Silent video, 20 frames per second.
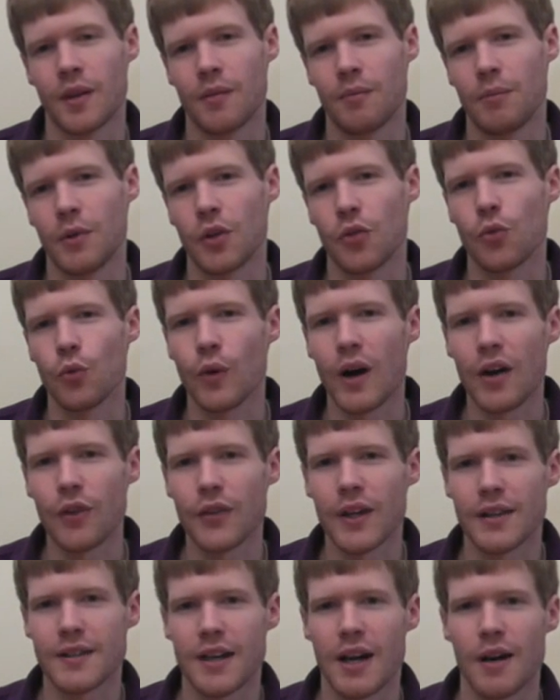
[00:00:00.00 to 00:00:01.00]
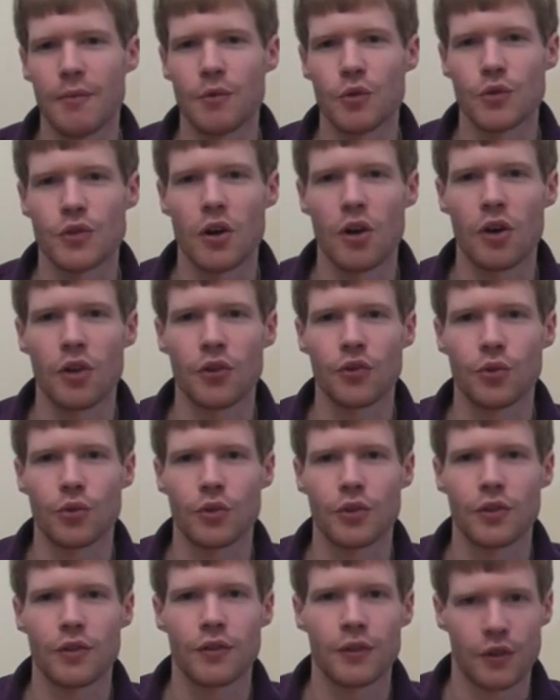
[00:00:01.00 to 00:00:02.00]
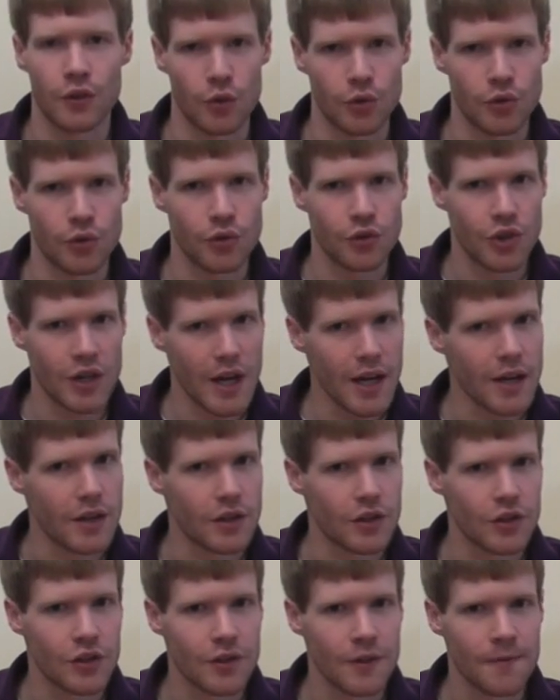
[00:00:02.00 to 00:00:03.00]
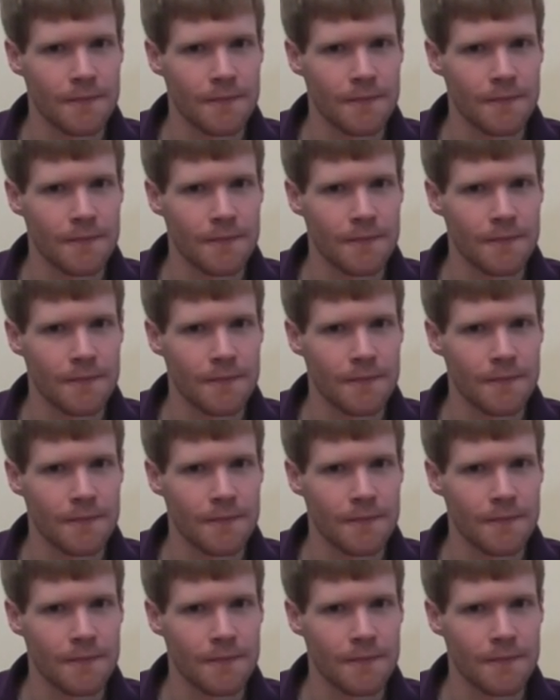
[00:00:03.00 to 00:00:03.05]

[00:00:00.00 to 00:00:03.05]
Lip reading: But throughout that time, there was all sorts of social change.